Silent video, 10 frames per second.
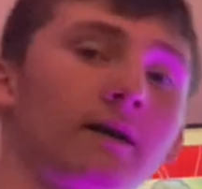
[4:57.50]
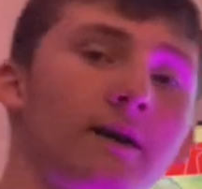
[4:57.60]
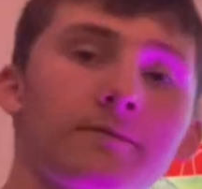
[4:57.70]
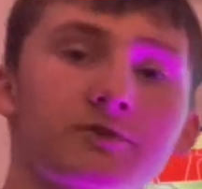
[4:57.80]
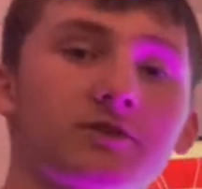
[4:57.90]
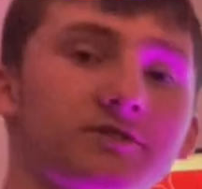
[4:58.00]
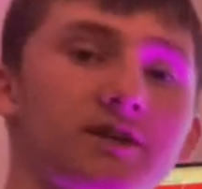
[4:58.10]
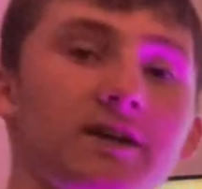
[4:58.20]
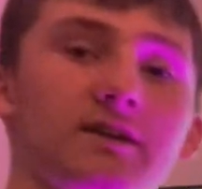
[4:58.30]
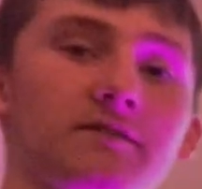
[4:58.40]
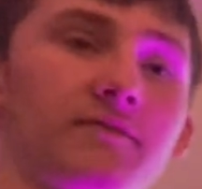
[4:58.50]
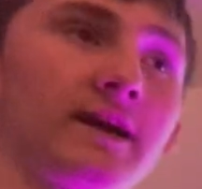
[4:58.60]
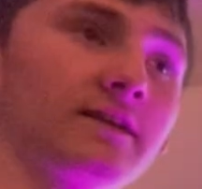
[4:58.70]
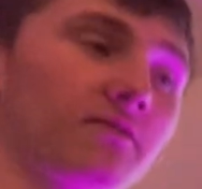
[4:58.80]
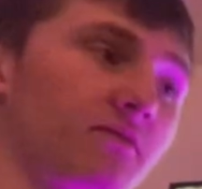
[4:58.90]
I'm just gonna say
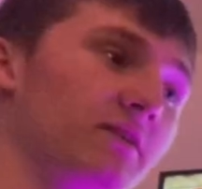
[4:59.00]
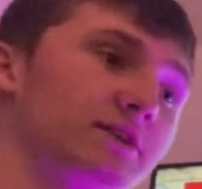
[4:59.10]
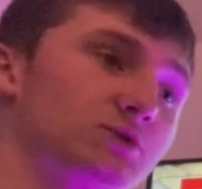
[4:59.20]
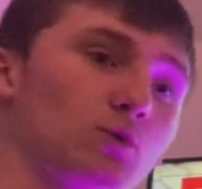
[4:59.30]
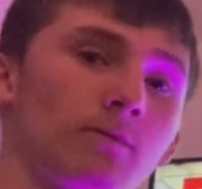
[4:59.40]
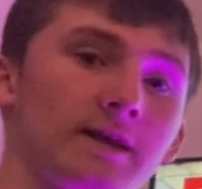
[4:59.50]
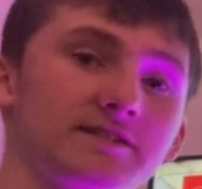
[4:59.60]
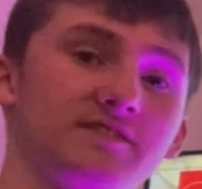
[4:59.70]
that this storm has